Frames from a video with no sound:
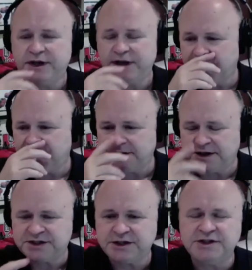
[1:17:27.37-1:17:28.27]
a
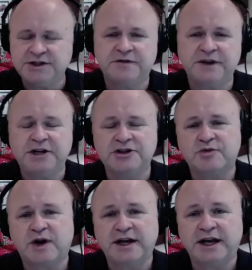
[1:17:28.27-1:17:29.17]
series of videos
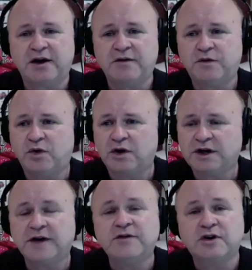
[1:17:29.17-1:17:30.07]
right now for
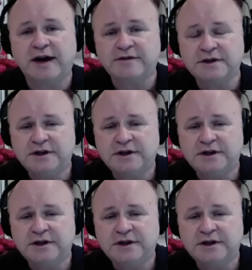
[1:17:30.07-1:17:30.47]
Covercraft.